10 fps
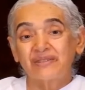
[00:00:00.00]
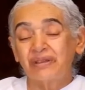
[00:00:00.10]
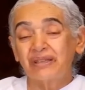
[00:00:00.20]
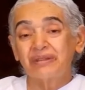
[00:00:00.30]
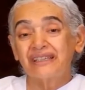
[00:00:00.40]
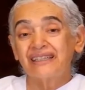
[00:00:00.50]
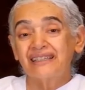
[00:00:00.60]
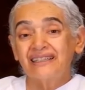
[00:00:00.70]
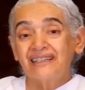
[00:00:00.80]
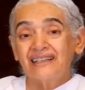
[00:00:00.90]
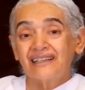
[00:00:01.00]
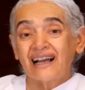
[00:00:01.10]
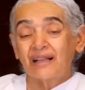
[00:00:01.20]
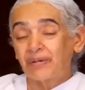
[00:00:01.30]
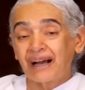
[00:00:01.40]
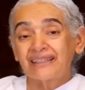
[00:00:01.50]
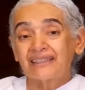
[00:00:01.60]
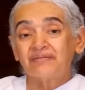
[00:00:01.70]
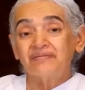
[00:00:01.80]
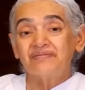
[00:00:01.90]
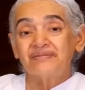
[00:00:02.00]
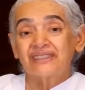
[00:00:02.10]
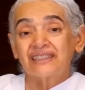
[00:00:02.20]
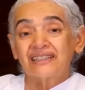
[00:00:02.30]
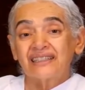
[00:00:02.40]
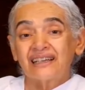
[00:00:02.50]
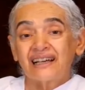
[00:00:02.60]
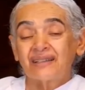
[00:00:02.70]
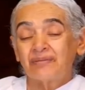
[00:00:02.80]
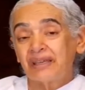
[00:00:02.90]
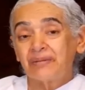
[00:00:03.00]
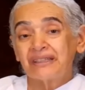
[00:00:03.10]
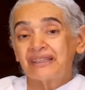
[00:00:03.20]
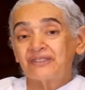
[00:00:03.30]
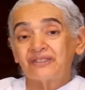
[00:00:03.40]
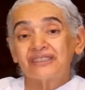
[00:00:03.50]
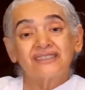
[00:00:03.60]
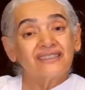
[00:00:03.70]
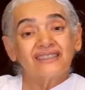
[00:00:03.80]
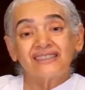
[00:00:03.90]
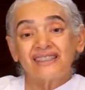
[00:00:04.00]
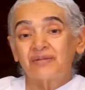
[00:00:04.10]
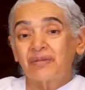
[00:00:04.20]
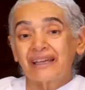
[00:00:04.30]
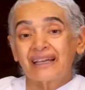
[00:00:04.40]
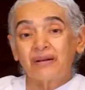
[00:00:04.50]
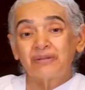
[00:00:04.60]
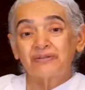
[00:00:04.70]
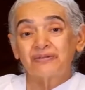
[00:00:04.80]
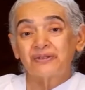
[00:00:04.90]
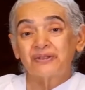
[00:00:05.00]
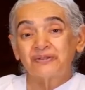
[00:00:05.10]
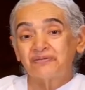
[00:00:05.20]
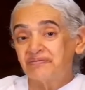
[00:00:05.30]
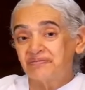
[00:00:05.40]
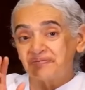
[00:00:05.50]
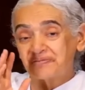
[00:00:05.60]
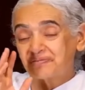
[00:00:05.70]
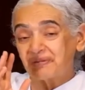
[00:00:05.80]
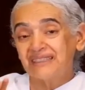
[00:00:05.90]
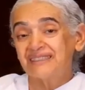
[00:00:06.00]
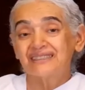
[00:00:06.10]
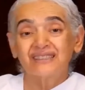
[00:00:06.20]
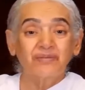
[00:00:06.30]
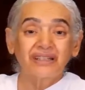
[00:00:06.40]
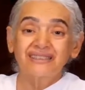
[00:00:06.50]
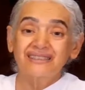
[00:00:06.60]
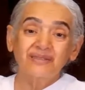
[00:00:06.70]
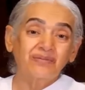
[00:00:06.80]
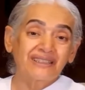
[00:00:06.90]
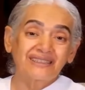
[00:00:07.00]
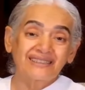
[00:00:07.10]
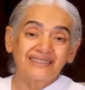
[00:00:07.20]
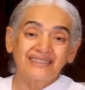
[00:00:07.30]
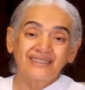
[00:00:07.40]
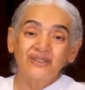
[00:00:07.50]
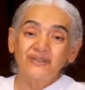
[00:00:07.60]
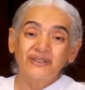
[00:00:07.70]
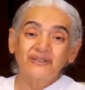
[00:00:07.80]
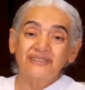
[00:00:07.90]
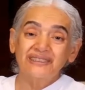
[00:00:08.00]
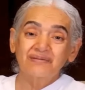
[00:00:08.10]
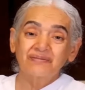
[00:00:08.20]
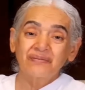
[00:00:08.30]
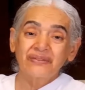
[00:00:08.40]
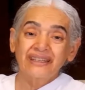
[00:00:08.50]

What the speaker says: And maybe I'll buy them, and maybe they'll just sit in my cupboard for months and months and months. Who knows?